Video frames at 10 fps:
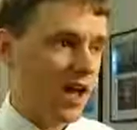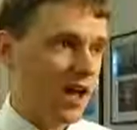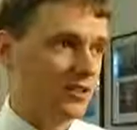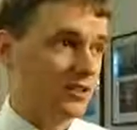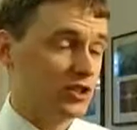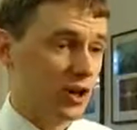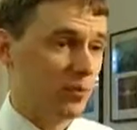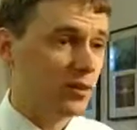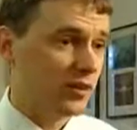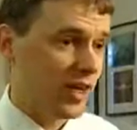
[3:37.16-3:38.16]
and a
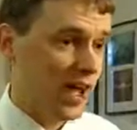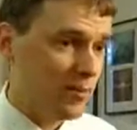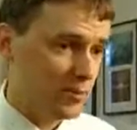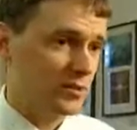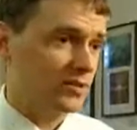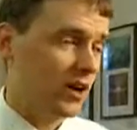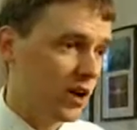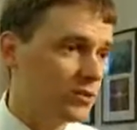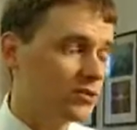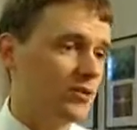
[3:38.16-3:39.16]
job that they're happy to
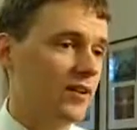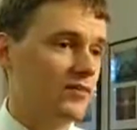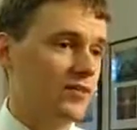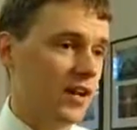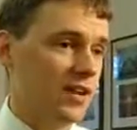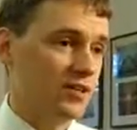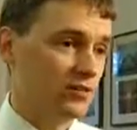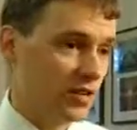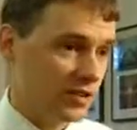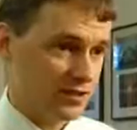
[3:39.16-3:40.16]
go to every day is
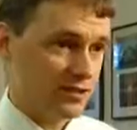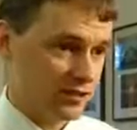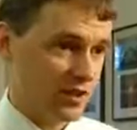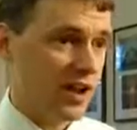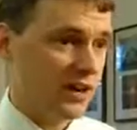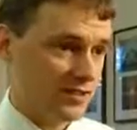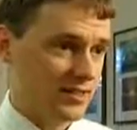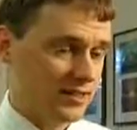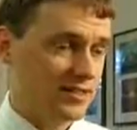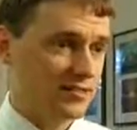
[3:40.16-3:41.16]
really to try and
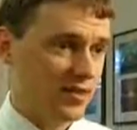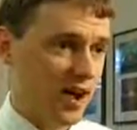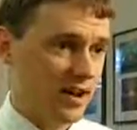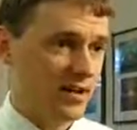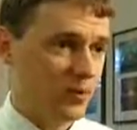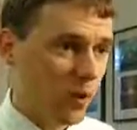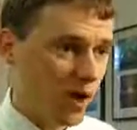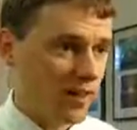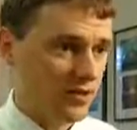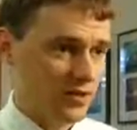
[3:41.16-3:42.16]
identify
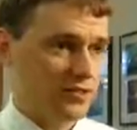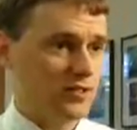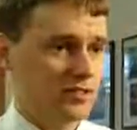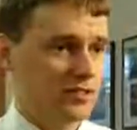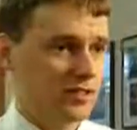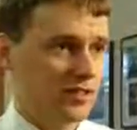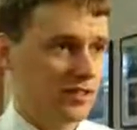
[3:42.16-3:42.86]
what they're interested